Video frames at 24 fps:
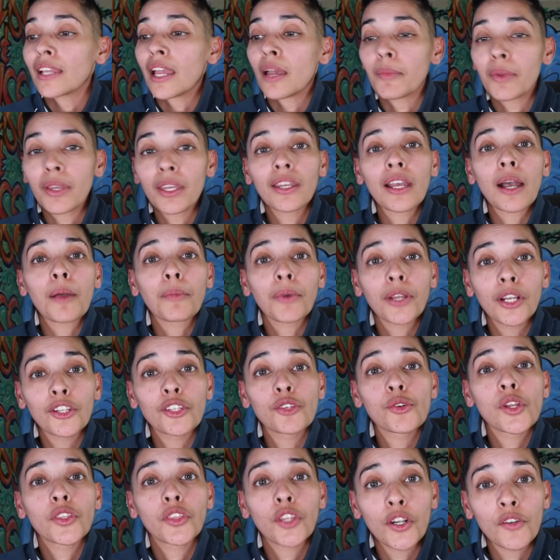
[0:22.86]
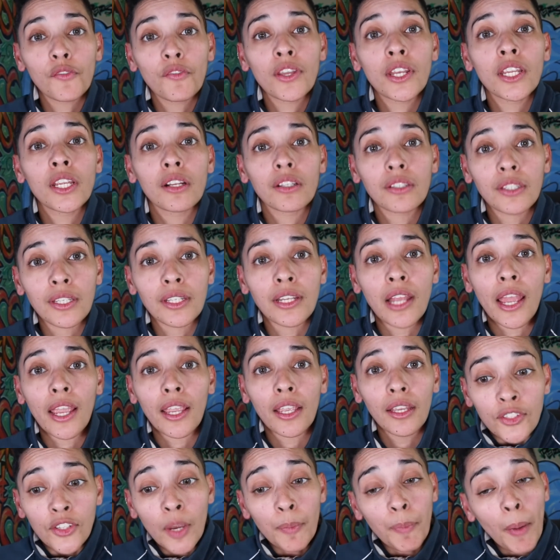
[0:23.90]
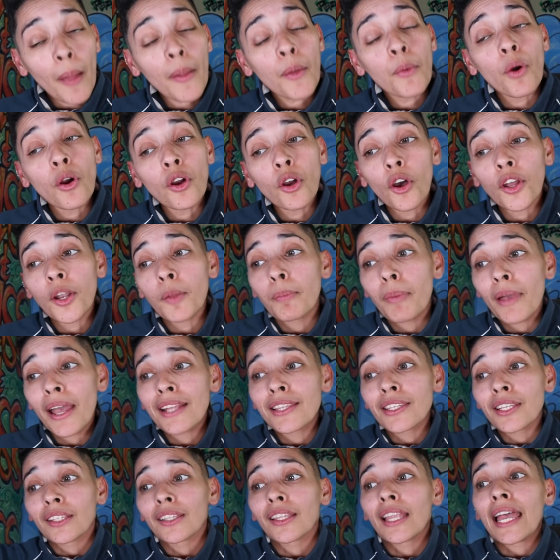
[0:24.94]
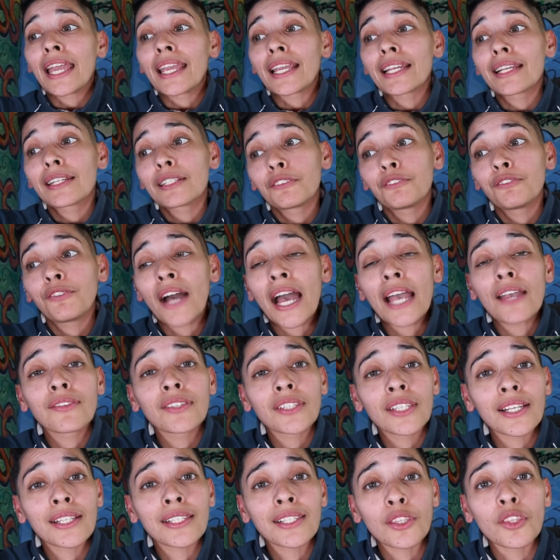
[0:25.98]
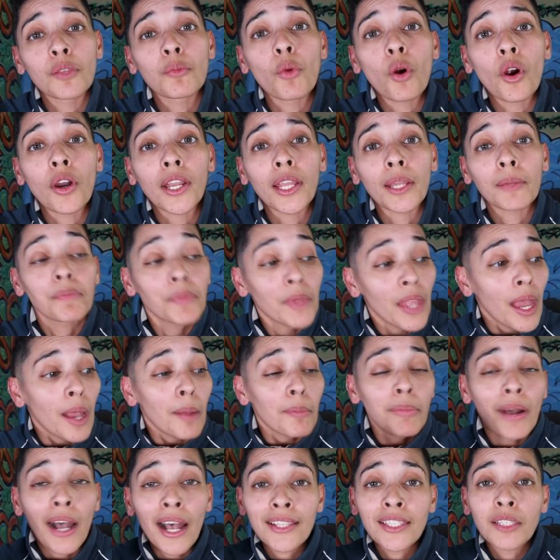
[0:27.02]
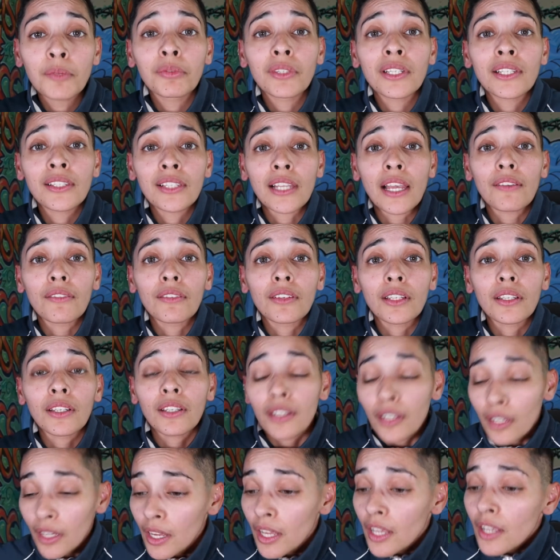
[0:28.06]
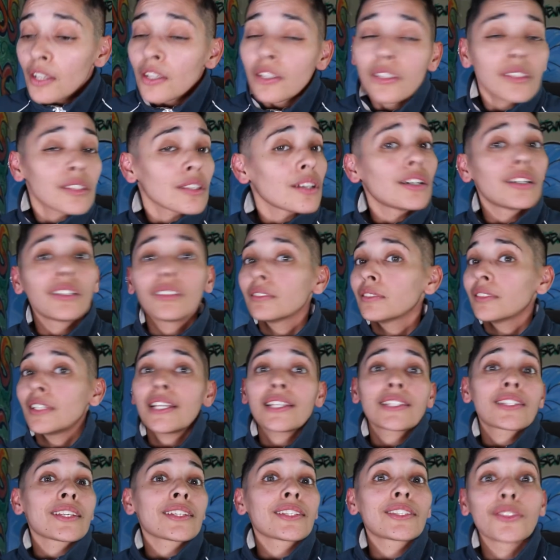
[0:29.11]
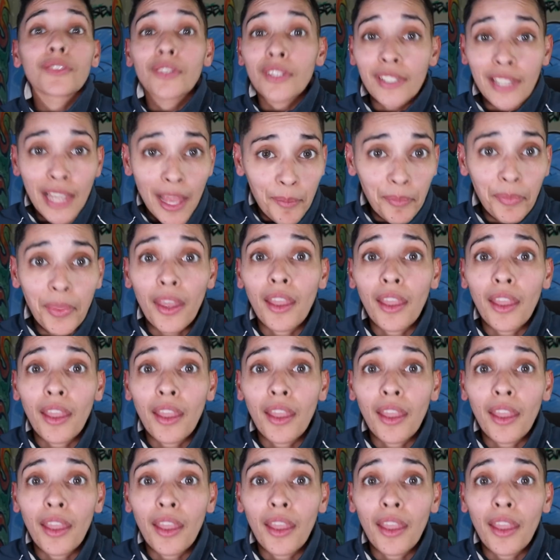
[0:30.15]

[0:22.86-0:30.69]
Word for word: damn it, I'm gonna do a third video tonight. So I probably won't go to bed till like 5, 6 in the morning, possibly 7. So let's just do the damn